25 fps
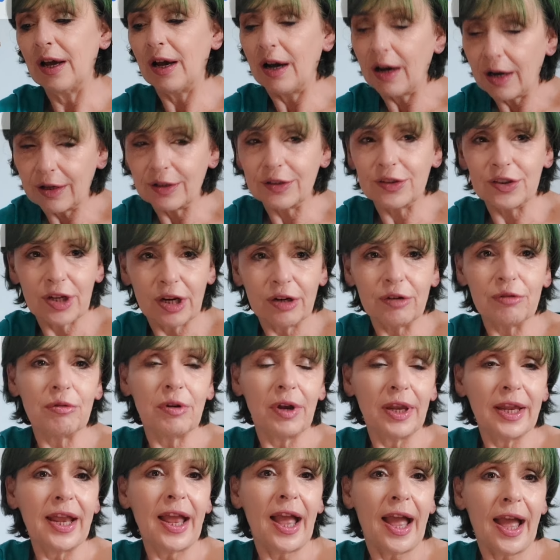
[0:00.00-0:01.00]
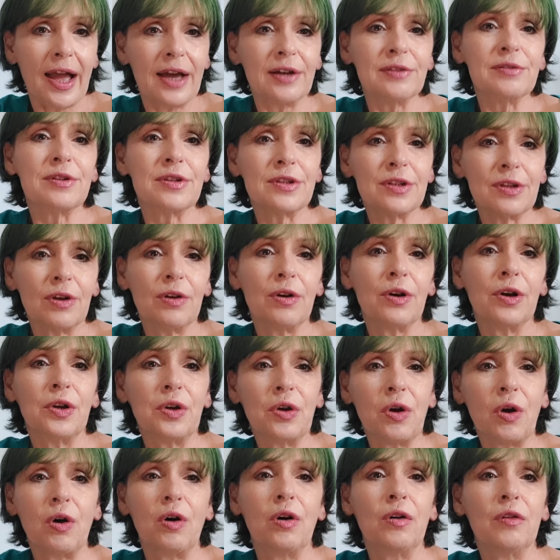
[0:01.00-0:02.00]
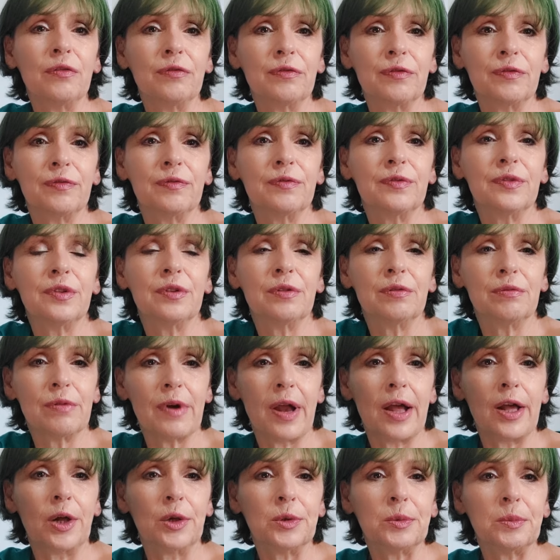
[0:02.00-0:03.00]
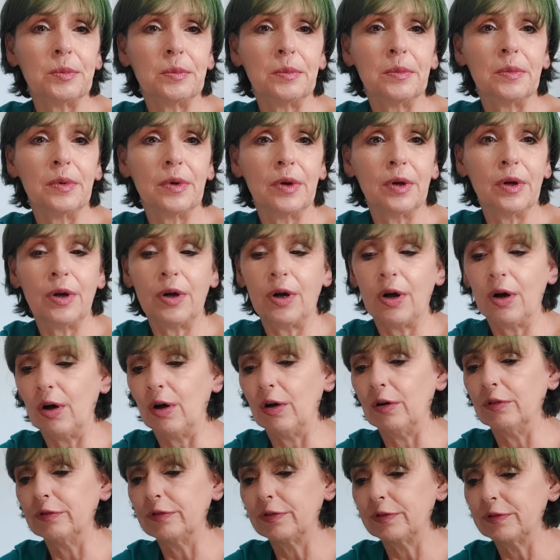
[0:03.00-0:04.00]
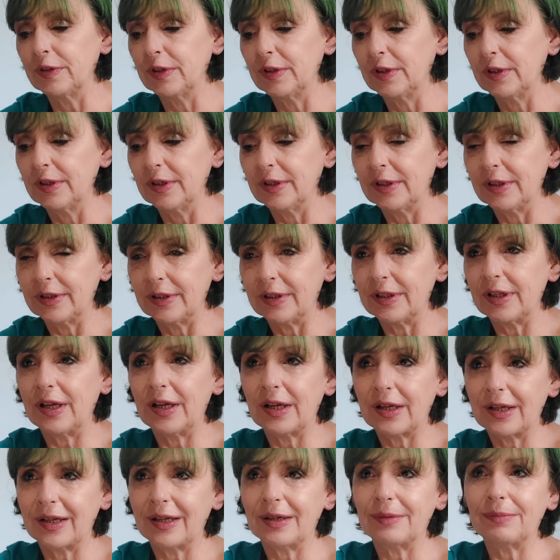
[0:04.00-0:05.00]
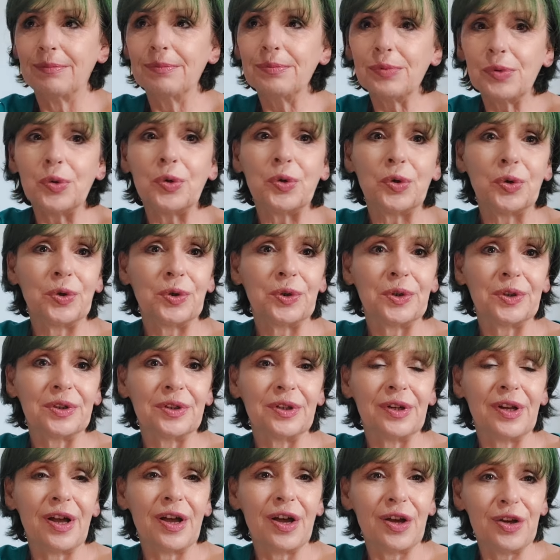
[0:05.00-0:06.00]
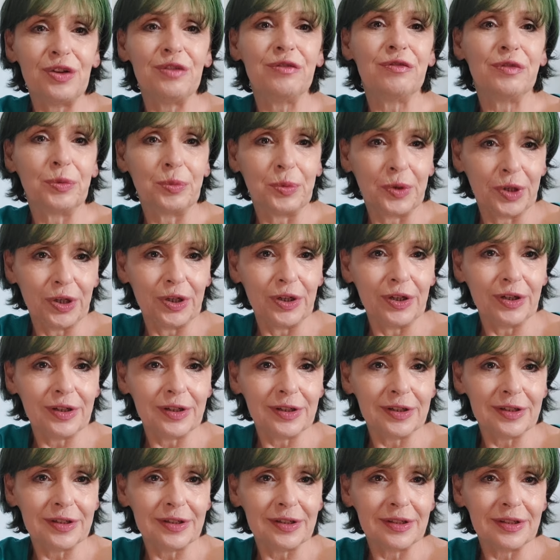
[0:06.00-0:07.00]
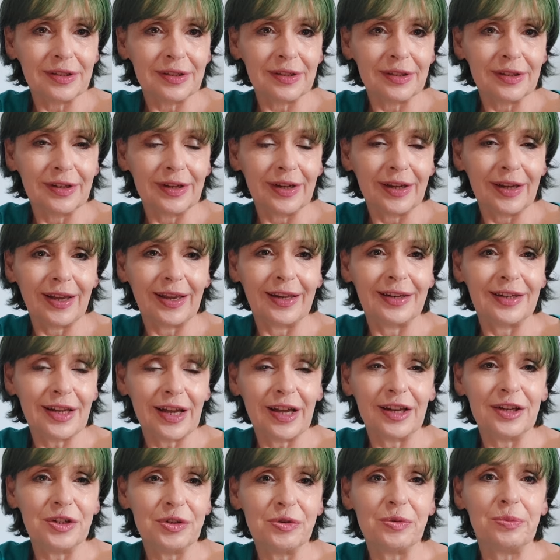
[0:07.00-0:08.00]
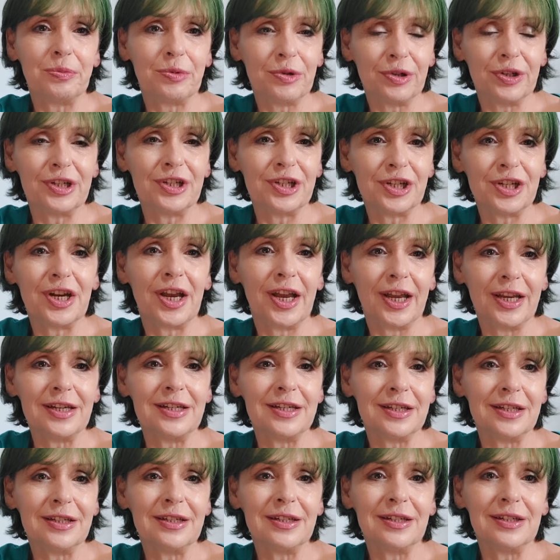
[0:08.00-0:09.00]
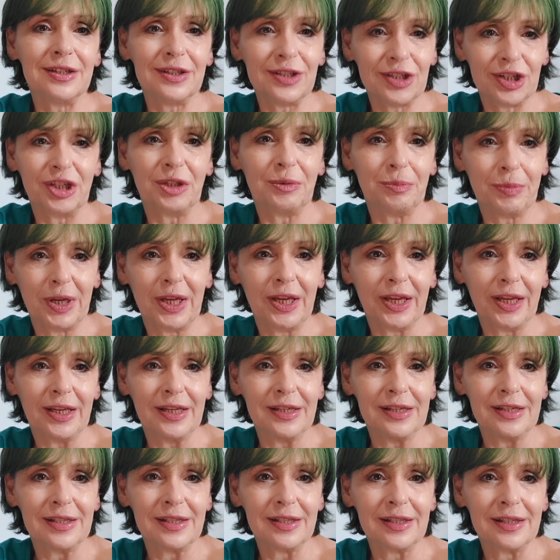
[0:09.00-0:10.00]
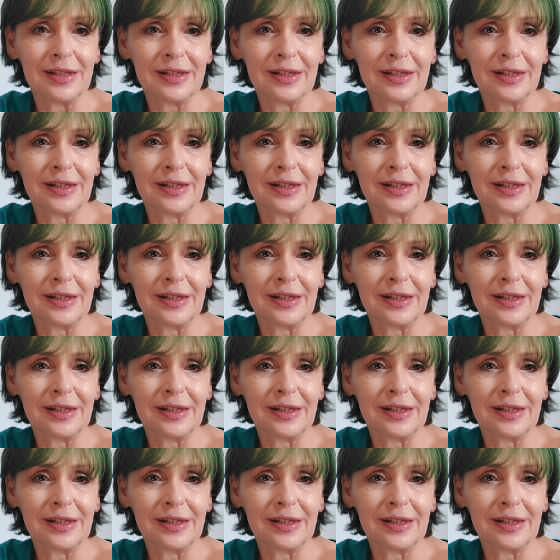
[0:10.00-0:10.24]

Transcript: are generally outside of the realm of our poor, overworked and underappreciated GPs.